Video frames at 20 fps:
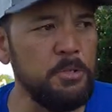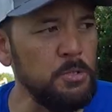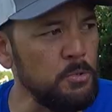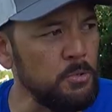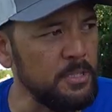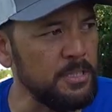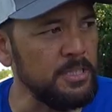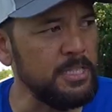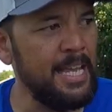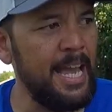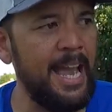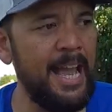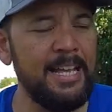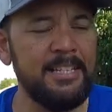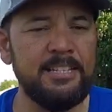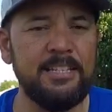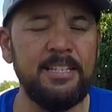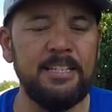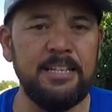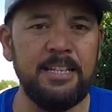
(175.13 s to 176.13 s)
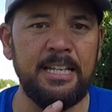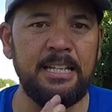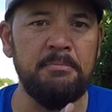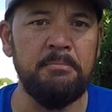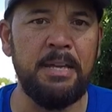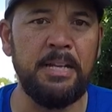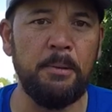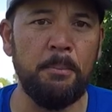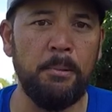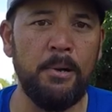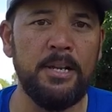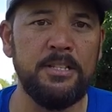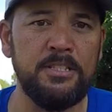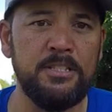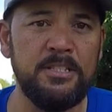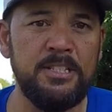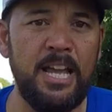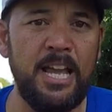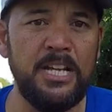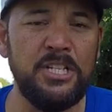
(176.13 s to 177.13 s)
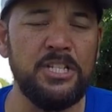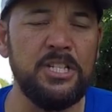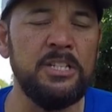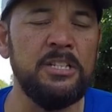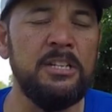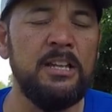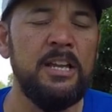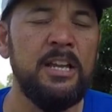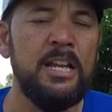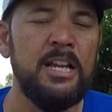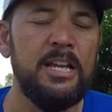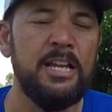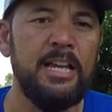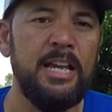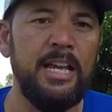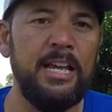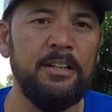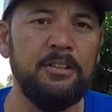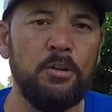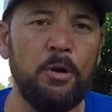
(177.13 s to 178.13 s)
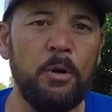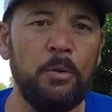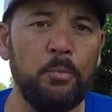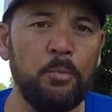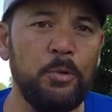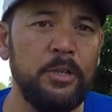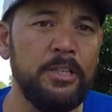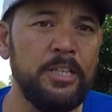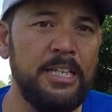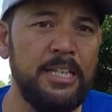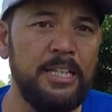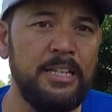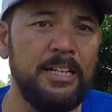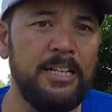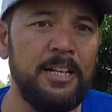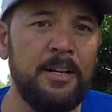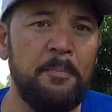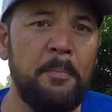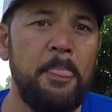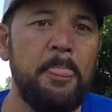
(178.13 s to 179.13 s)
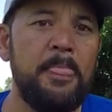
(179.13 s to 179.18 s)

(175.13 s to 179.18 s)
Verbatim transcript: You can cast it and make a presentation and, and really uh,